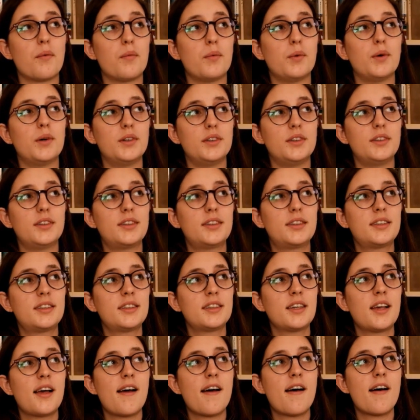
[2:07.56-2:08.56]
was
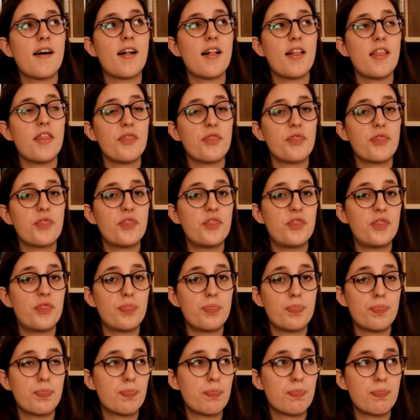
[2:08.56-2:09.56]

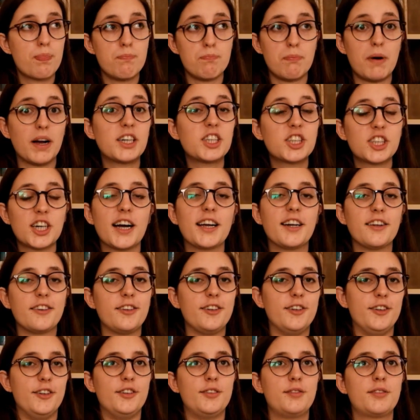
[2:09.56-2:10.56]
my
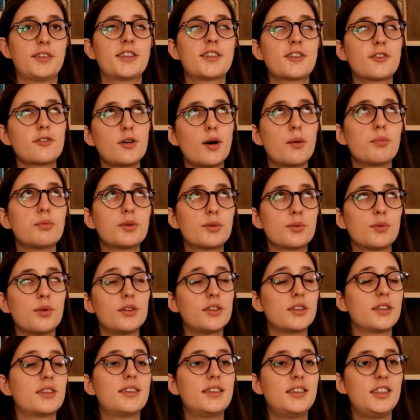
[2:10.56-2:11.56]
childhood. Scrubs
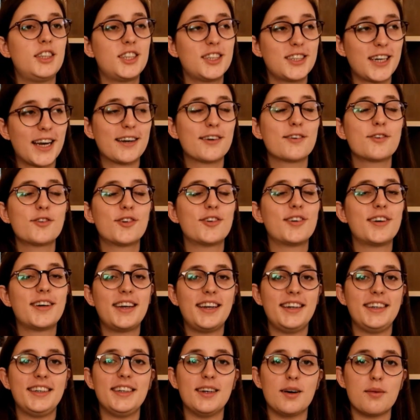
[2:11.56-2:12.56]
was
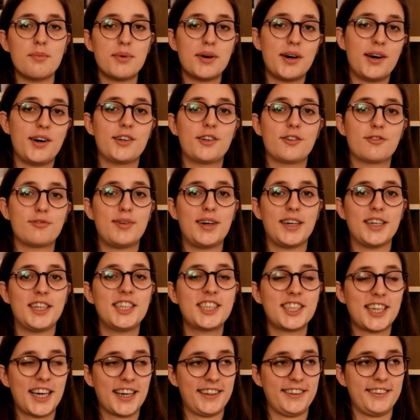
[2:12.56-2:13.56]
genuinely a part of my
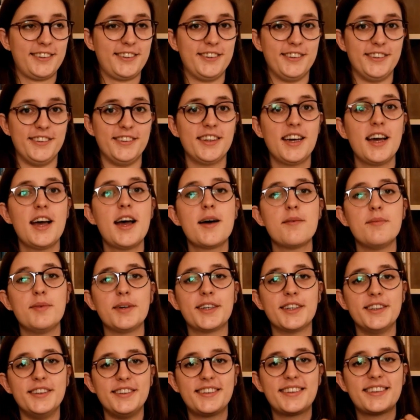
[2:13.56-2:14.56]
childhood,
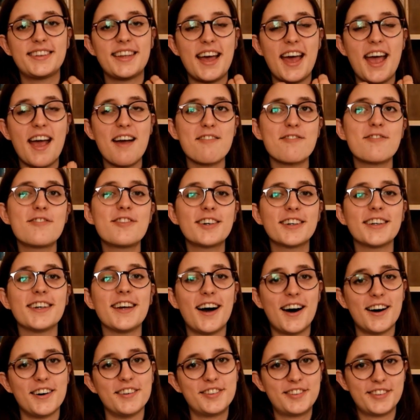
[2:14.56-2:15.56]
because every
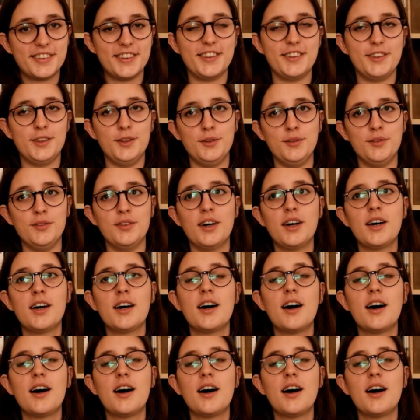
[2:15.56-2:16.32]
afternoon